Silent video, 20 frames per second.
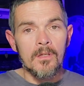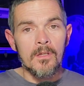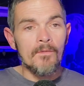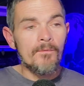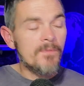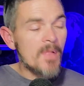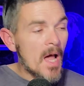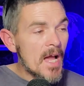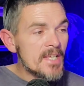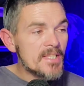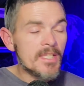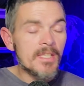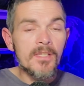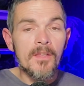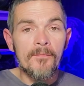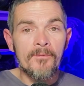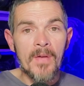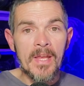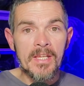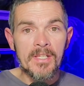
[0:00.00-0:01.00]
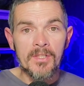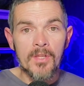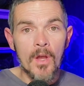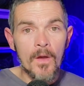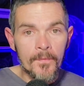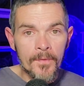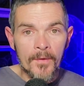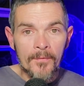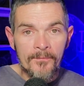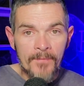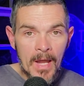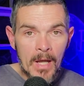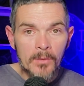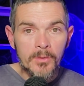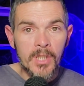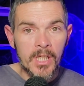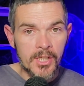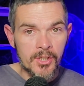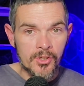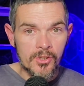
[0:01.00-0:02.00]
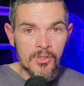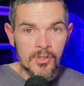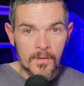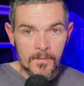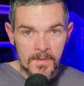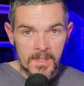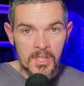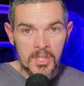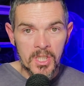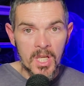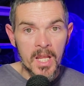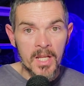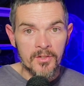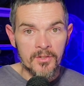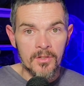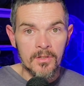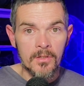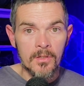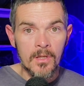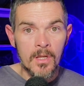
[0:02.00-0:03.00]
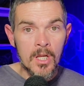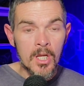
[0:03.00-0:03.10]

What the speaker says: Flies in the face of the foundations of this nation.